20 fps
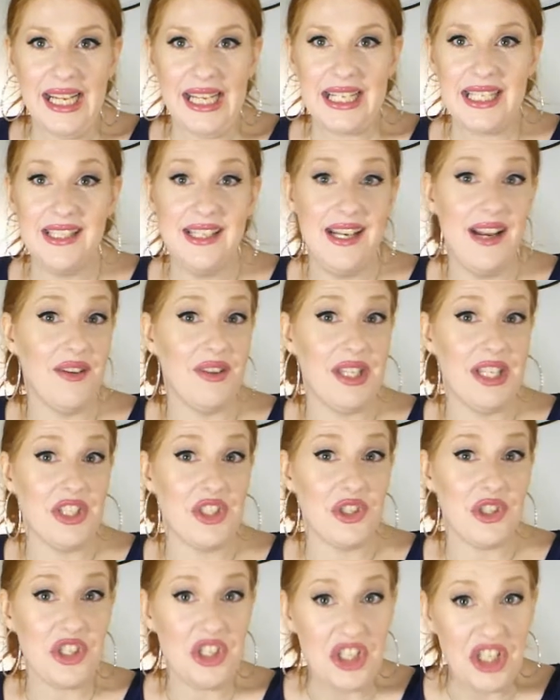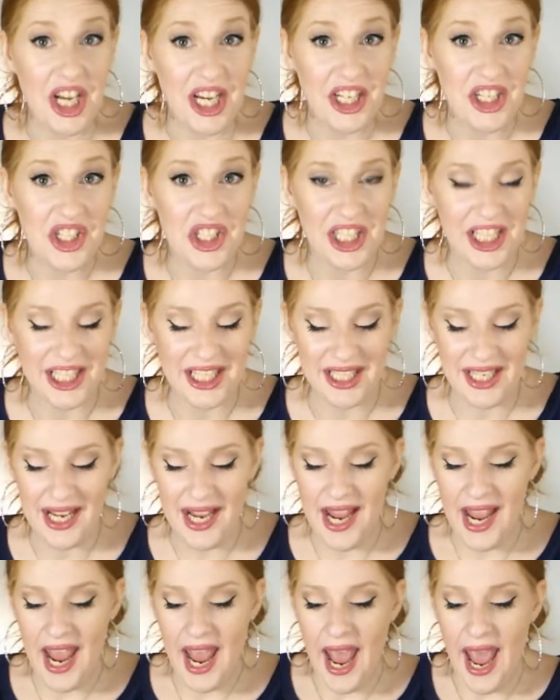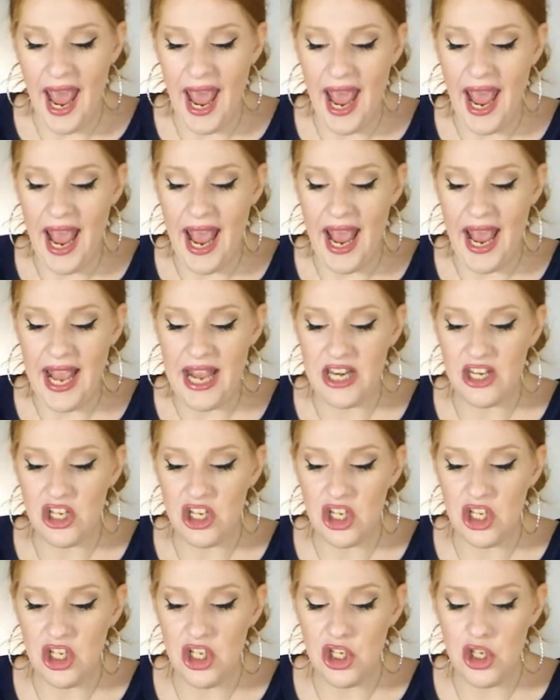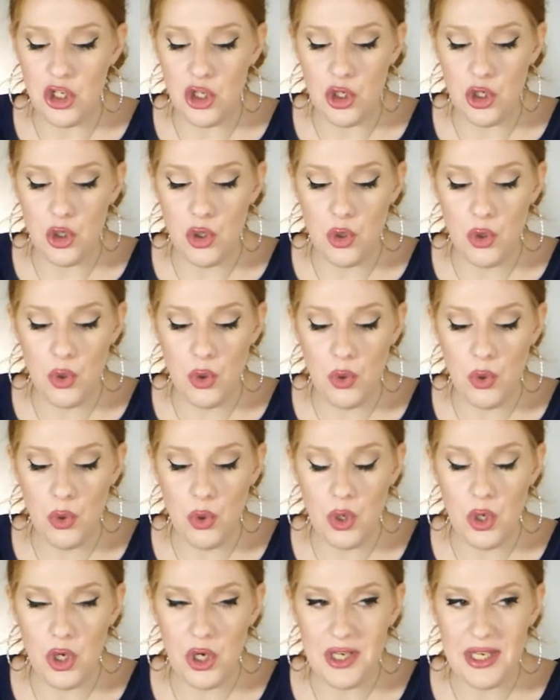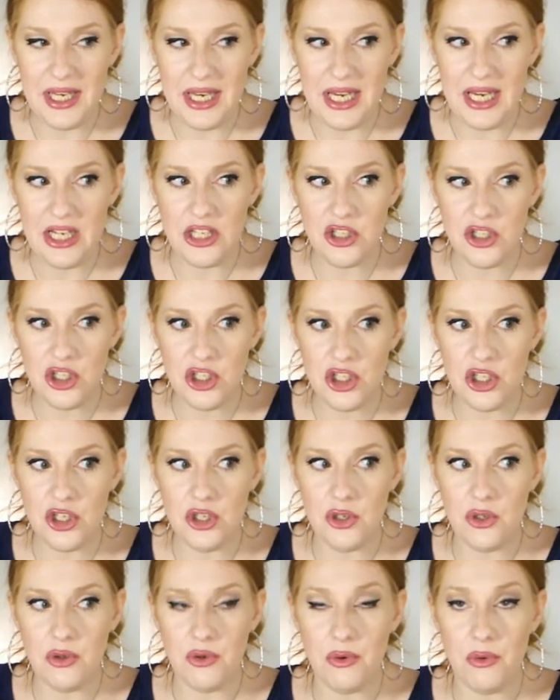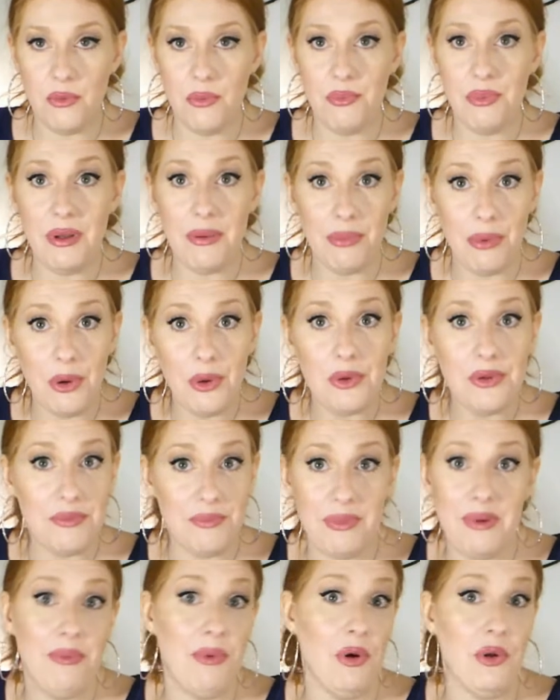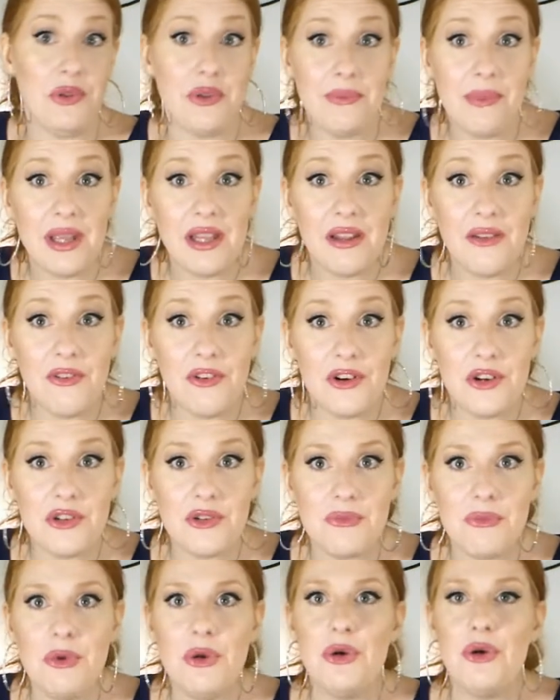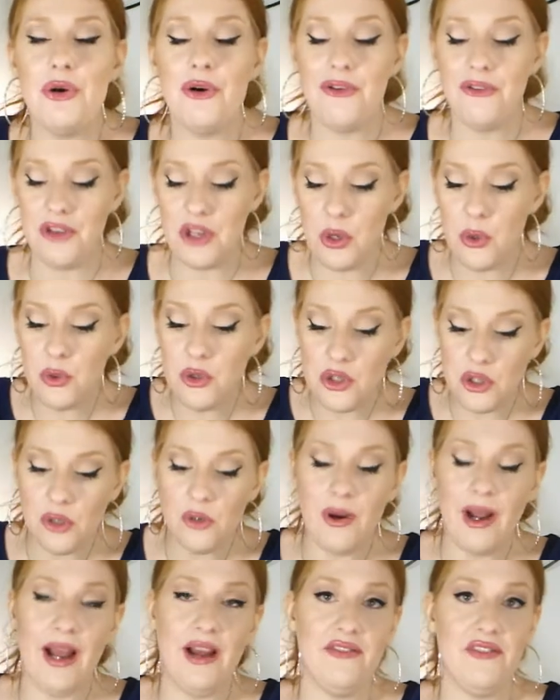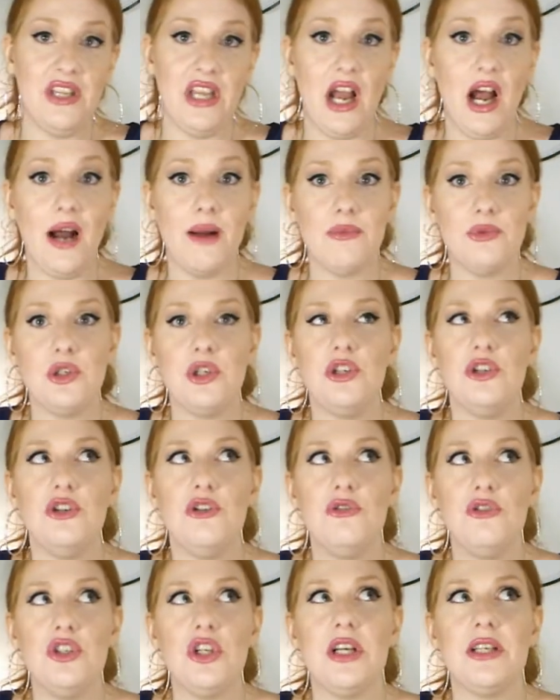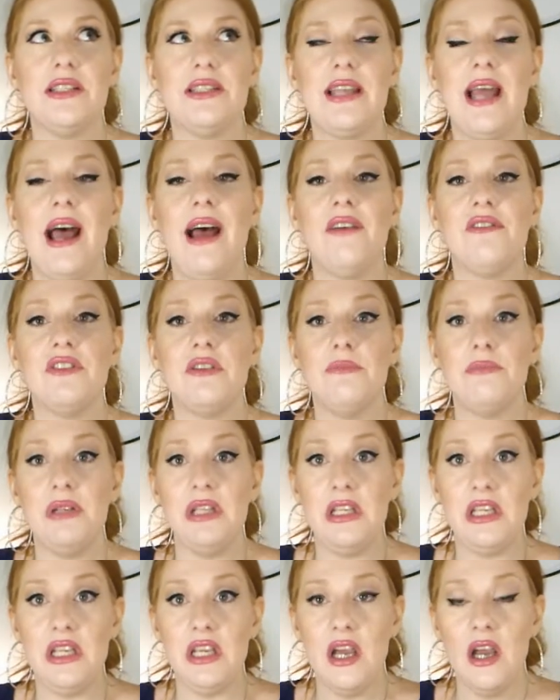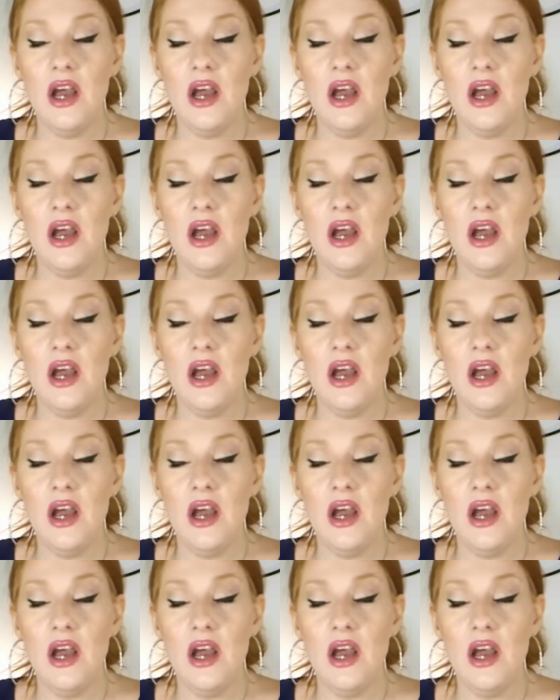because now things are changing, and you need to be bold to make the first move. You do have the option. You just have to be